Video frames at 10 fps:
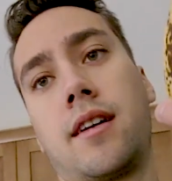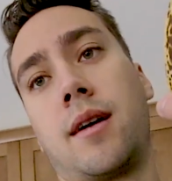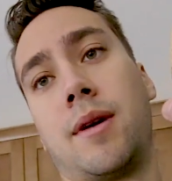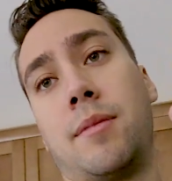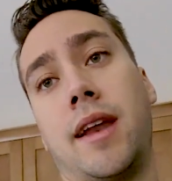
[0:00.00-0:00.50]

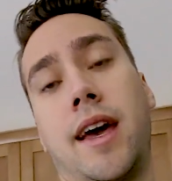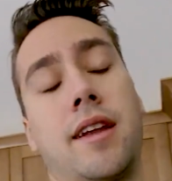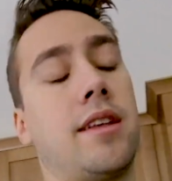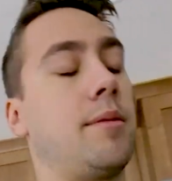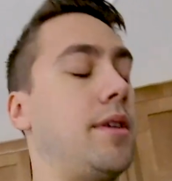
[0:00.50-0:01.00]
Got my
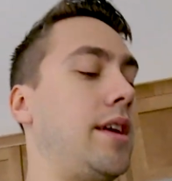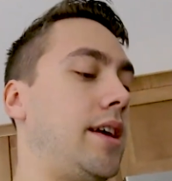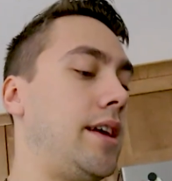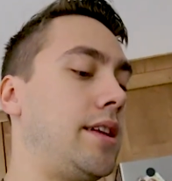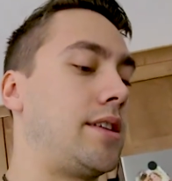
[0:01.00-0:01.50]
banana that I'm going to
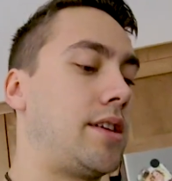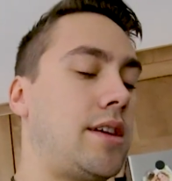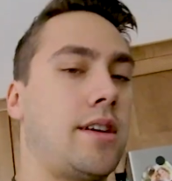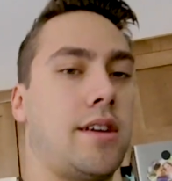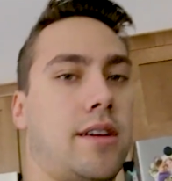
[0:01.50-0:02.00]
eat
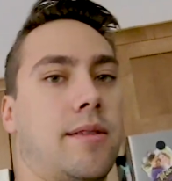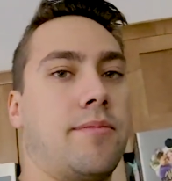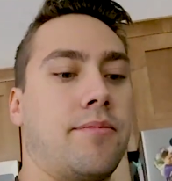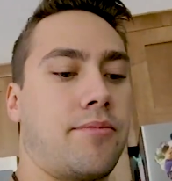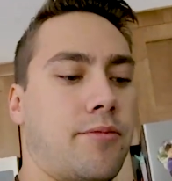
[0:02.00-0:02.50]

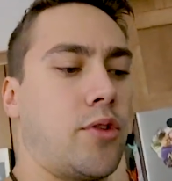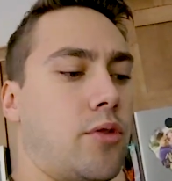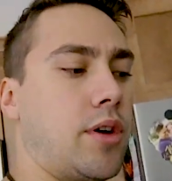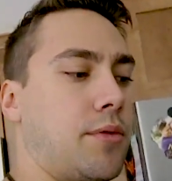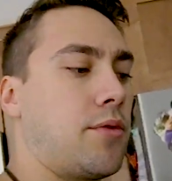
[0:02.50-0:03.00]
real
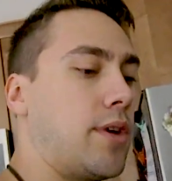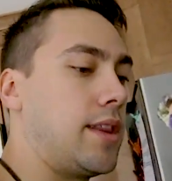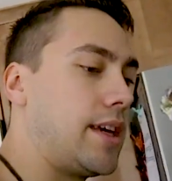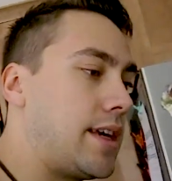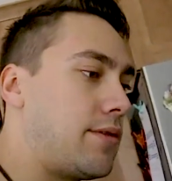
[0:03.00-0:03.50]
quick before I
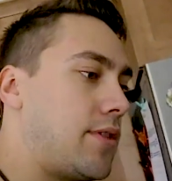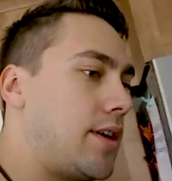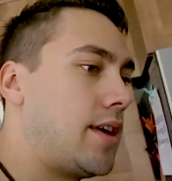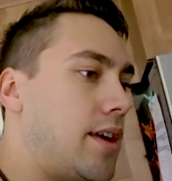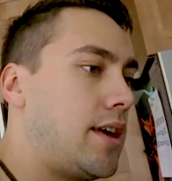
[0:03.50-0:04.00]
leave.
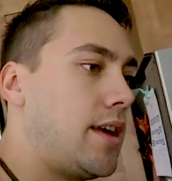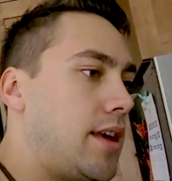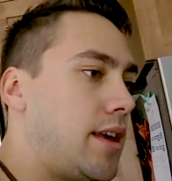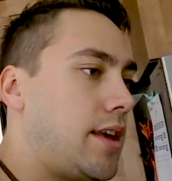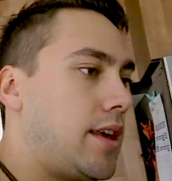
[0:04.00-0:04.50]

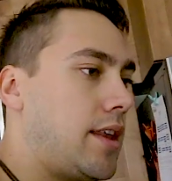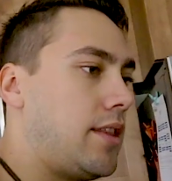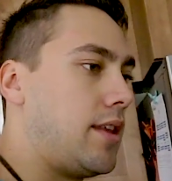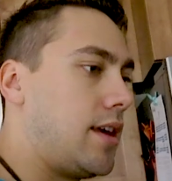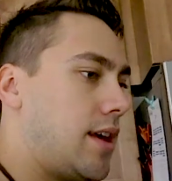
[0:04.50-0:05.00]

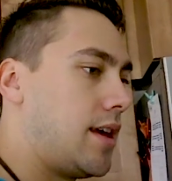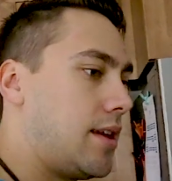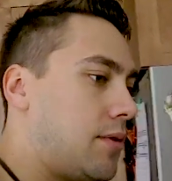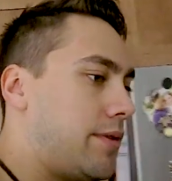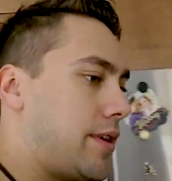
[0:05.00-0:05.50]

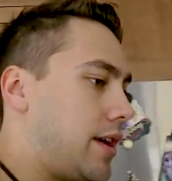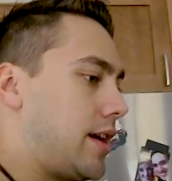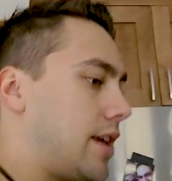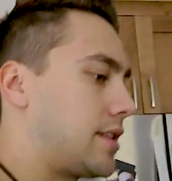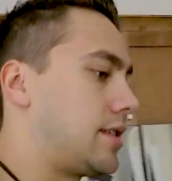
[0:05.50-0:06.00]
Then we've
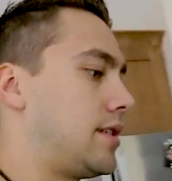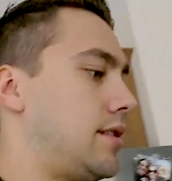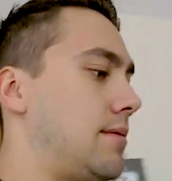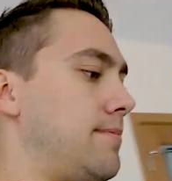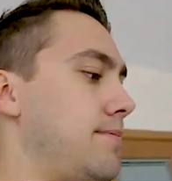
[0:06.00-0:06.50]
got
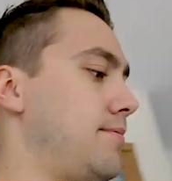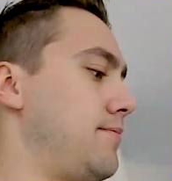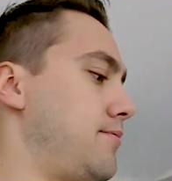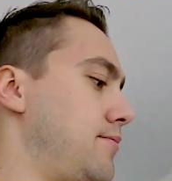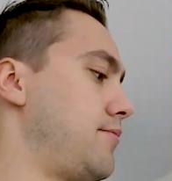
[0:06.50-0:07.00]
some,
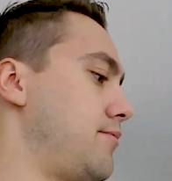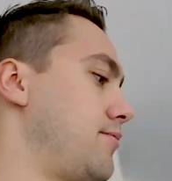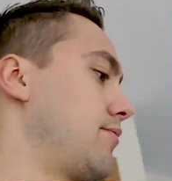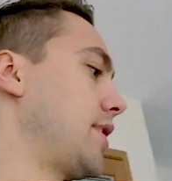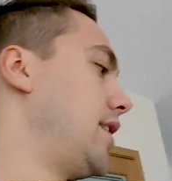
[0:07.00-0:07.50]

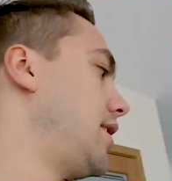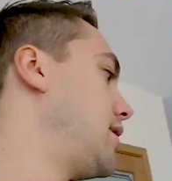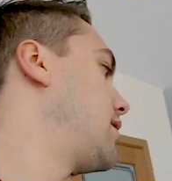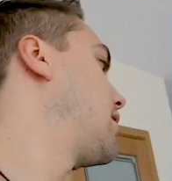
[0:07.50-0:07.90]
our